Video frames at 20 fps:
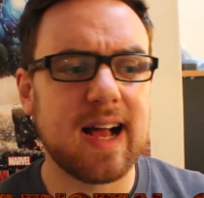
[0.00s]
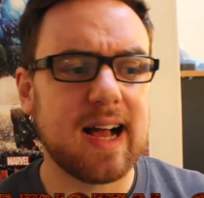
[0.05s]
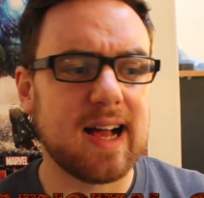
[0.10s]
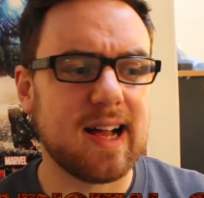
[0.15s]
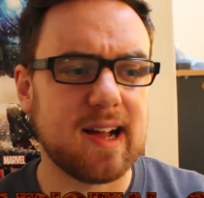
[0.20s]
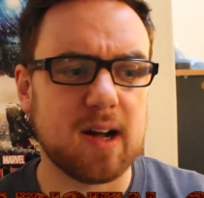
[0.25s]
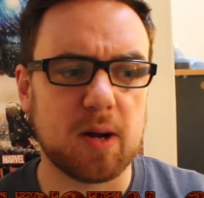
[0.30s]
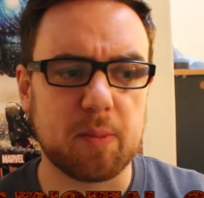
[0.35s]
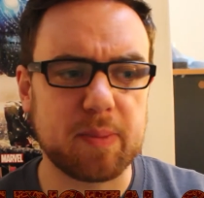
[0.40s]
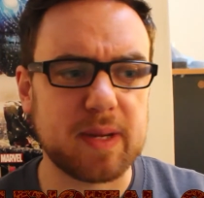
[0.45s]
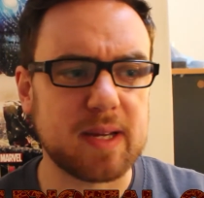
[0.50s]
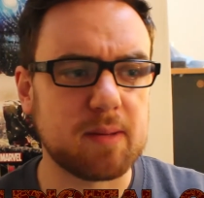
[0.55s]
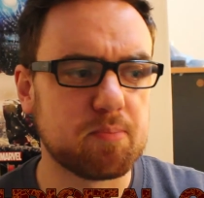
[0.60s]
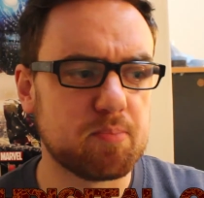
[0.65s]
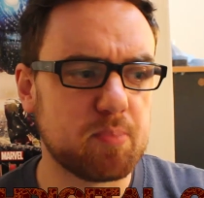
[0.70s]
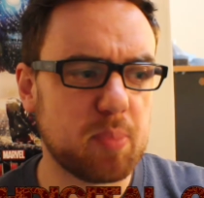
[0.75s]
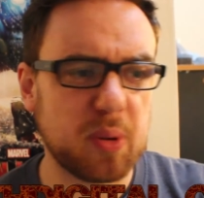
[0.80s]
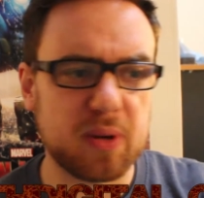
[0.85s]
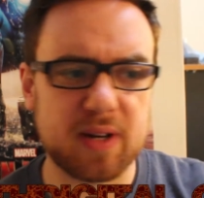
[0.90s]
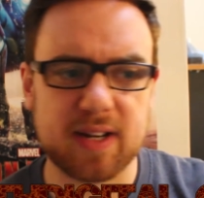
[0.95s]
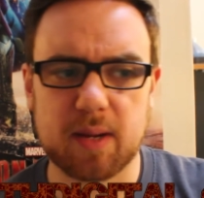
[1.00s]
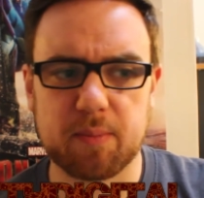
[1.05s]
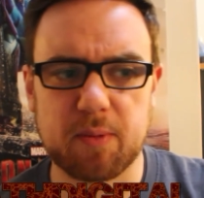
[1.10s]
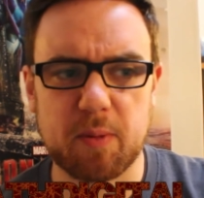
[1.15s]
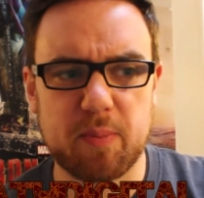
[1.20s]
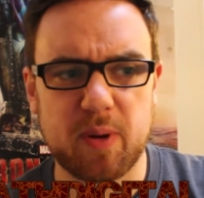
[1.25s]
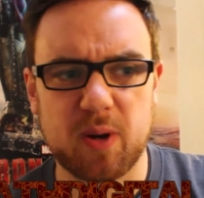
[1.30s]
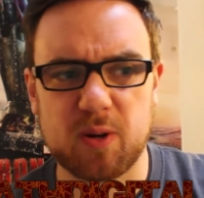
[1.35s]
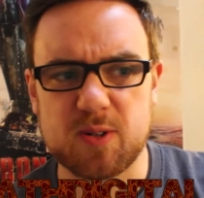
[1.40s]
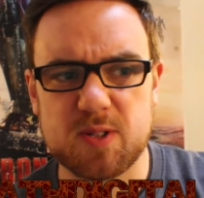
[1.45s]
I'll be putting up the
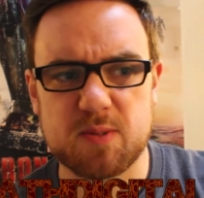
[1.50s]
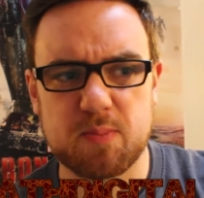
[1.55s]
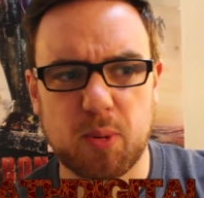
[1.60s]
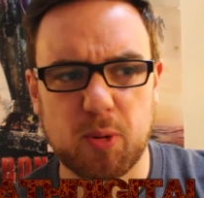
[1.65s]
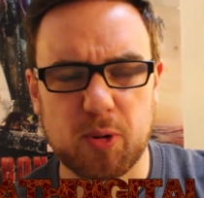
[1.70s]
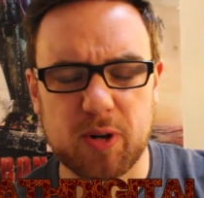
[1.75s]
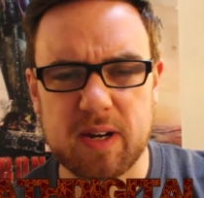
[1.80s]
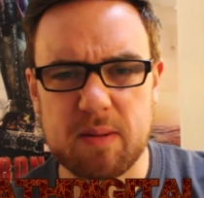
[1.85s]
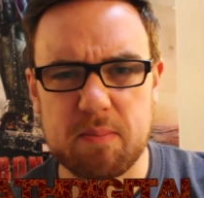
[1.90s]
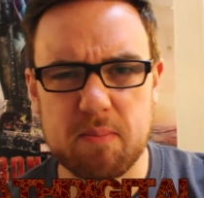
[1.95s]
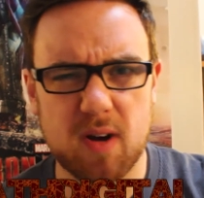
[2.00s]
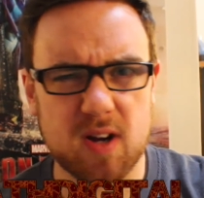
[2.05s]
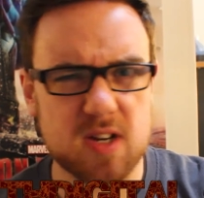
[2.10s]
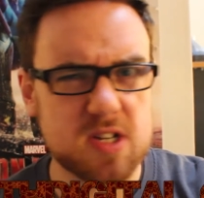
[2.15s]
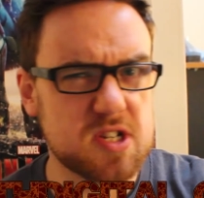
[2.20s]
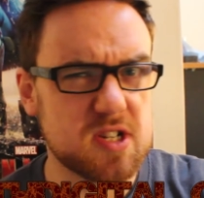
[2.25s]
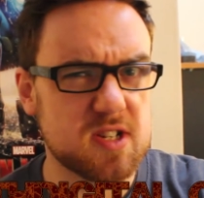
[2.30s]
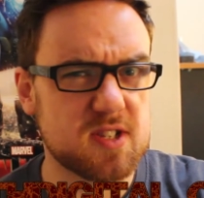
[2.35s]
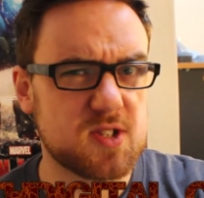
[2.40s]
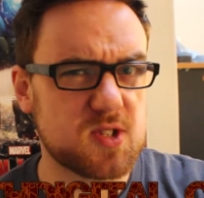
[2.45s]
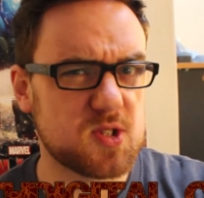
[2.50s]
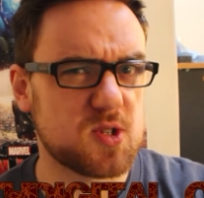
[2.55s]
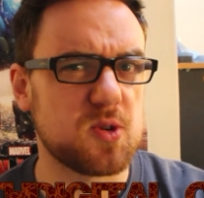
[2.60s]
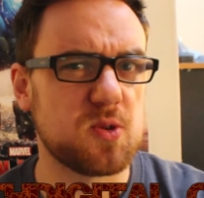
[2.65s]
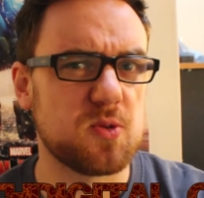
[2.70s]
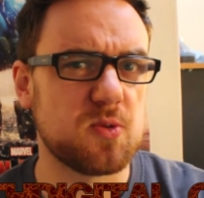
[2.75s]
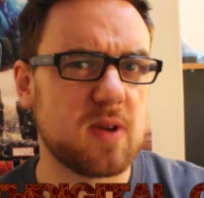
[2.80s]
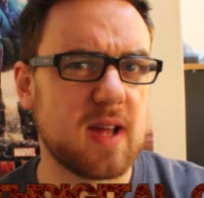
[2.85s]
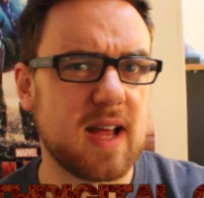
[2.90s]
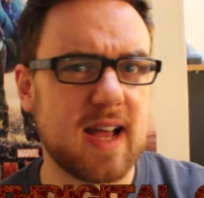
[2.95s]
post pretty much as
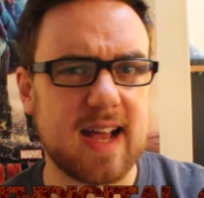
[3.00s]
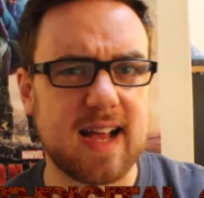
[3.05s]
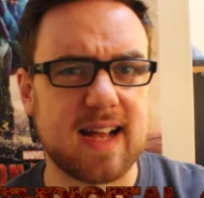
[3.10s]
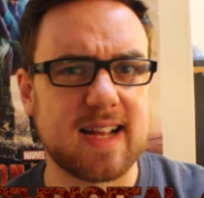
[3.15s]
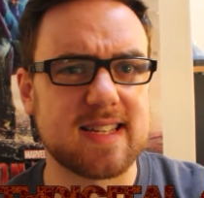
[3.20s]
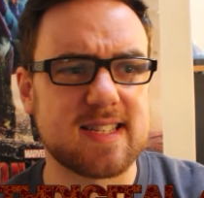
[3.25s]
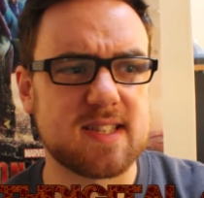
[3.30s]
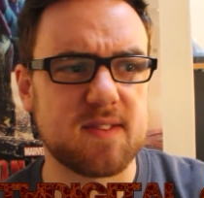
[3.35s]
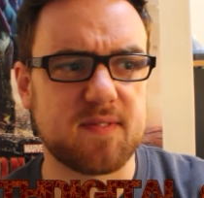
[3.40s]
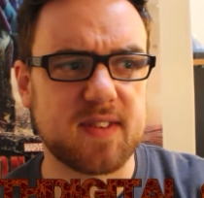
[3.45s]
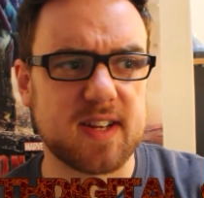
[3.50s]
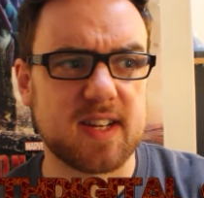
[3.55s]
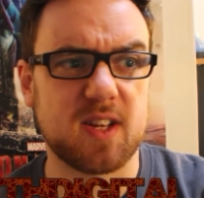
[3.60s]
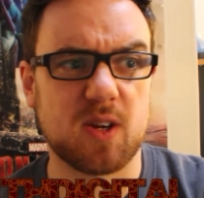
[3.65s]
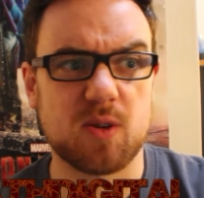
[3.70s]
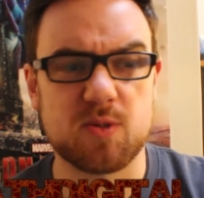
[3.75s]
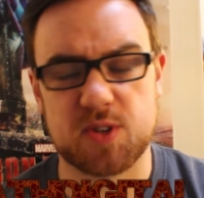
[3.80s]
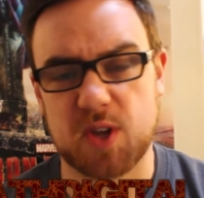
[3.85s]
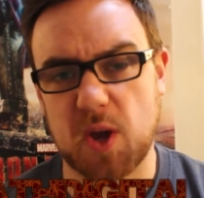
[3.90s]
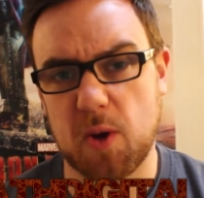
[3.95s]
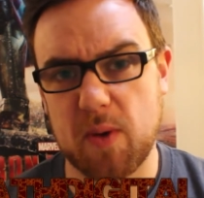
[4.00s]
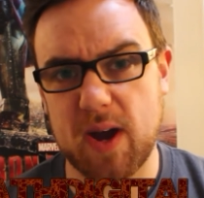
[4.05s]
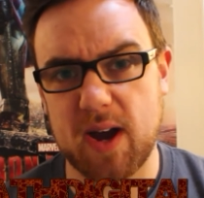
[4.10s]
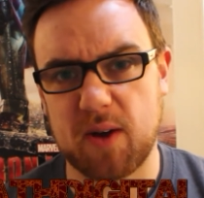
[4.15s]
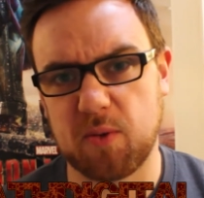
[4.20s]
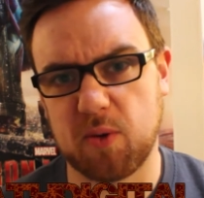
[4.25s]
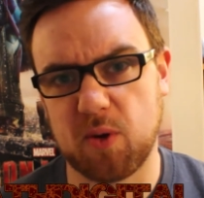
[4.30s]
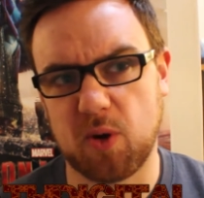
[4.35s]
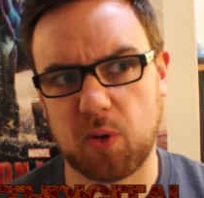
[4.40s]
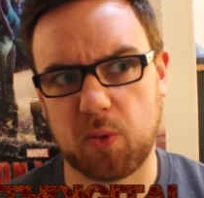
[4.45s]
soon as the videos go
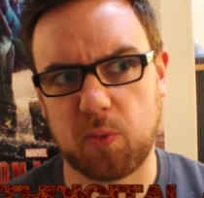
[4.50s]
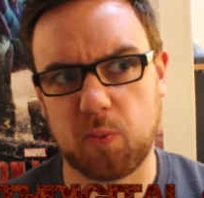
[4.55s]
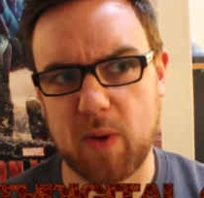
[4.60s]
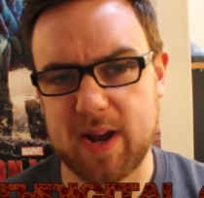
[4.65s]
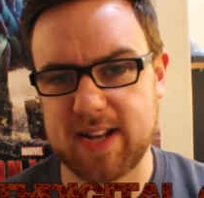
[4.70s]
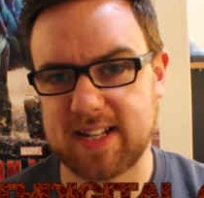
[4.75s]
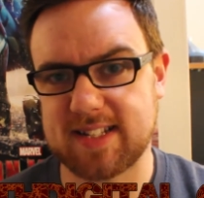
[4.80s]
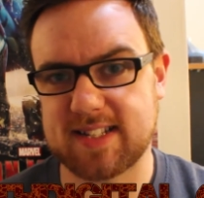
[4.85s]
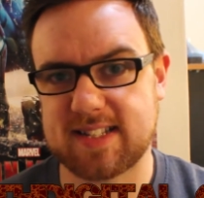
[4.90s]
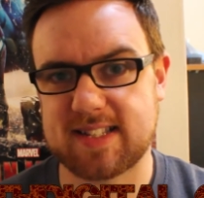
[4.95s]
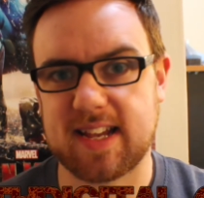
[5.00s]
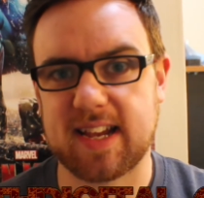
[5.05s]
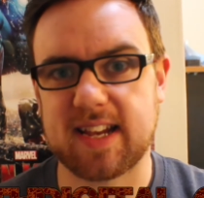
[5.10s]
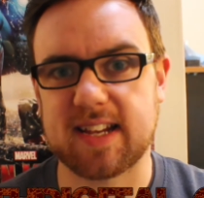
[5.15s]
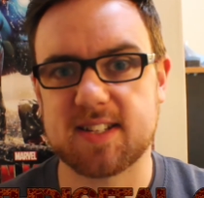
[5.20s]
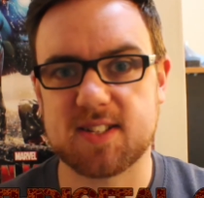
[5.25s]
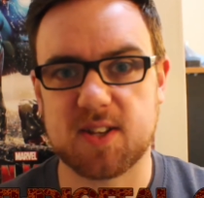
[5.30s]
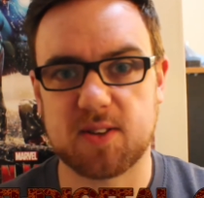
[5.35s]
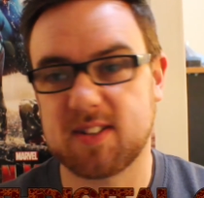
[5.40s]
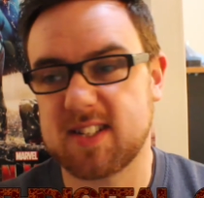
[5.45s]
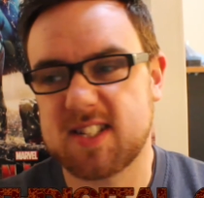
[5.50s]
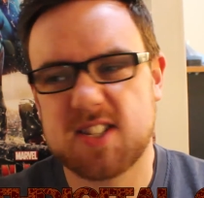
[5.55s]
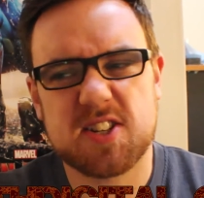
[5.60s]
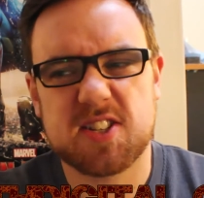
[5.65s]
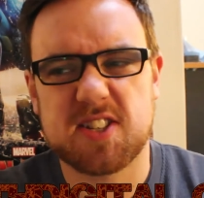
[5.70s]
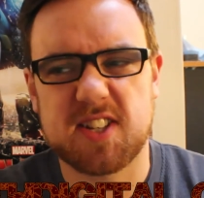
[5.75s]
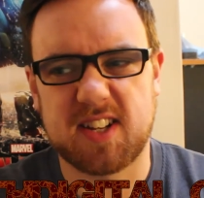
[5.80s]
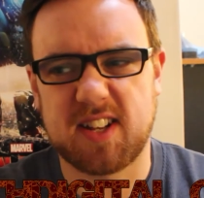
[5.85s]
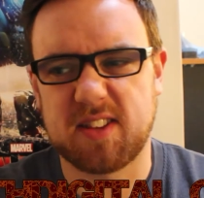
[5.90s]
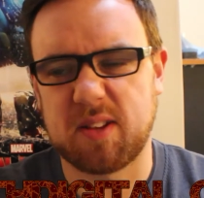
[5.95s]
out on Wednesday, so it's
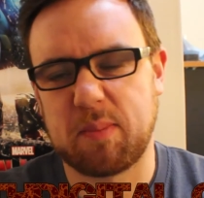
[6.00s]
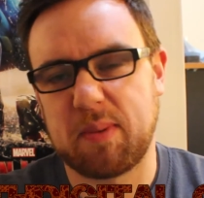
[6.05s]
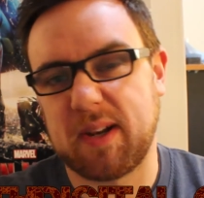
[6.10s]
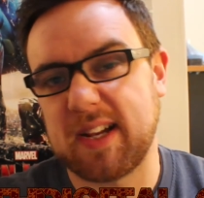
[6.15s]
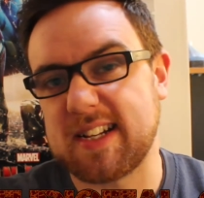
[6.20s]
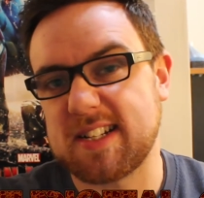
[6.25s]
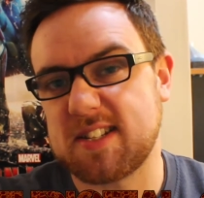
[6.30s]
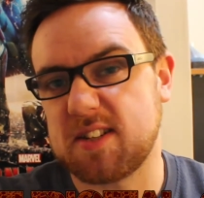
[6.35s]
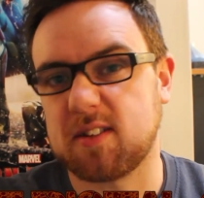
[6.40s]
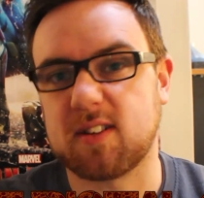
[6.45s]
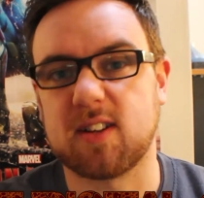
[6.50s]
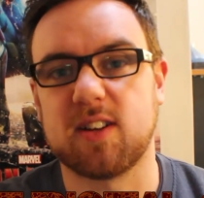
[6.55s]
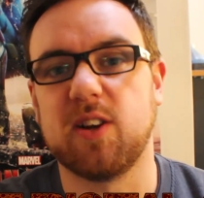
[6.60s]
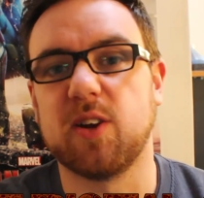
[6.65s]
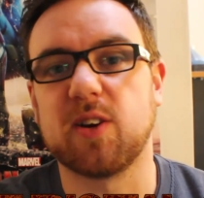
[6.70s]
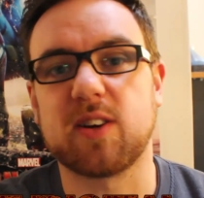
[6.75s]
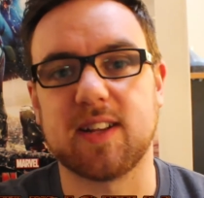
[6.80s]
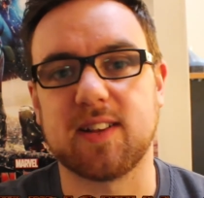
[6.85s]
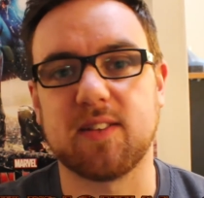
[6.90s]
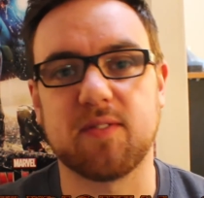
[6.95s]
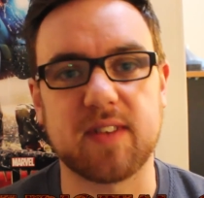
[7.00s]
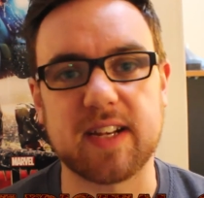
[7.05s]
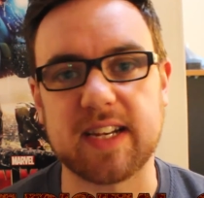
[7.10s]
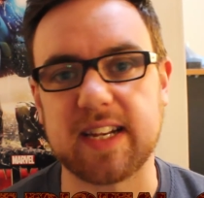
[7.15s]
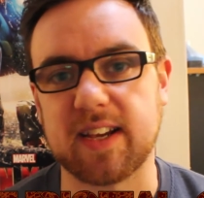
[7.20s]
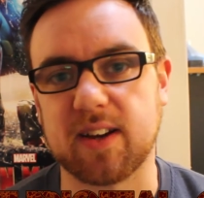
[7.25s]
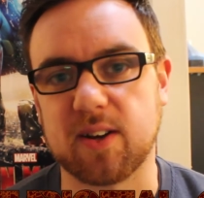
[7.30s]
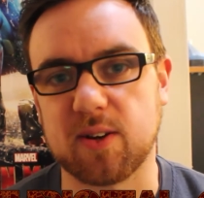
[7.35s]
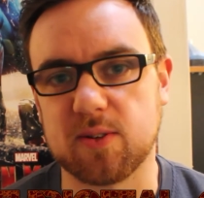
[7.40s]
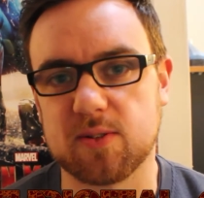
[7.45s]
just another place you can look at the
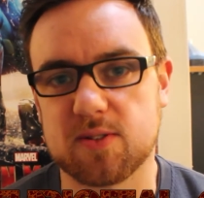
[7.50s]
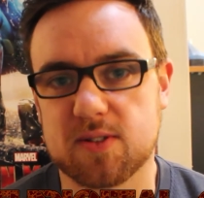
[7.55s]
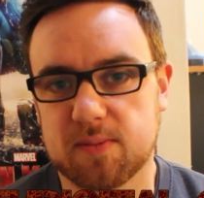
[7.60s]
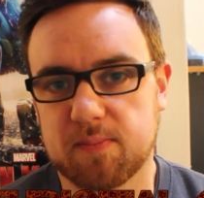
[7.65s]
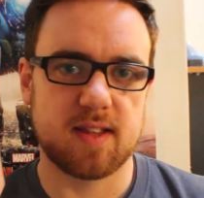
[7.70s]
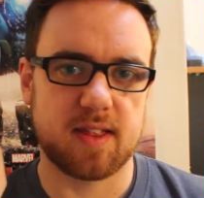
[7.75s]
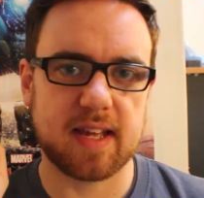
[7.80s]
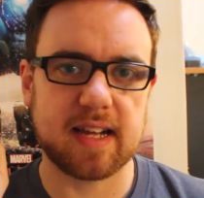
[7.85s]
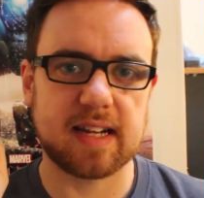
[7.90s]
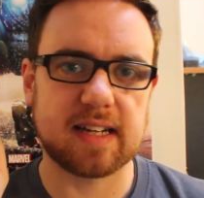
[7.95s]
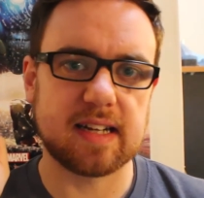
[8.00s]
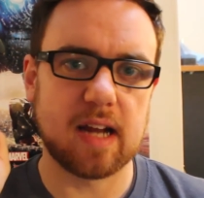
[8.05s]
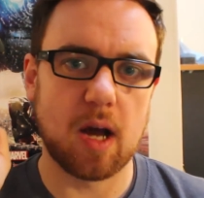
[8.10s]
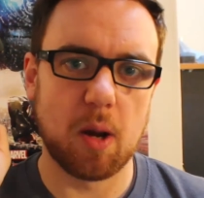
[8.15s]
videos. Thing